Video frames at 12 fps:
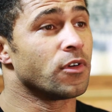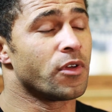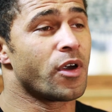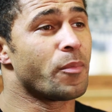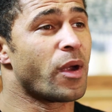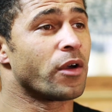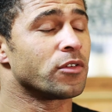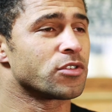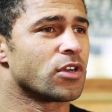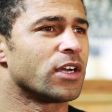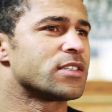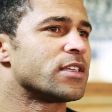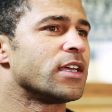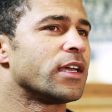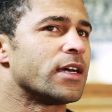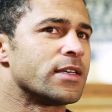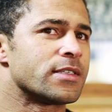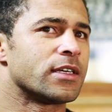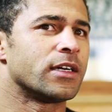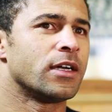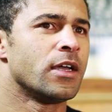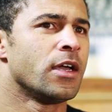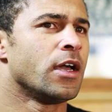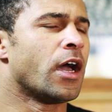other apparel. So I see it as a
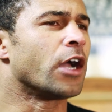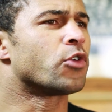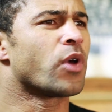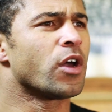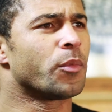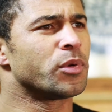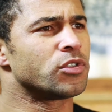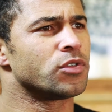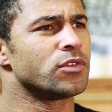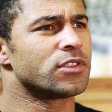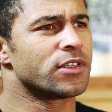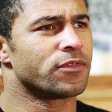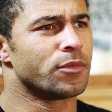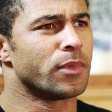great opportunity for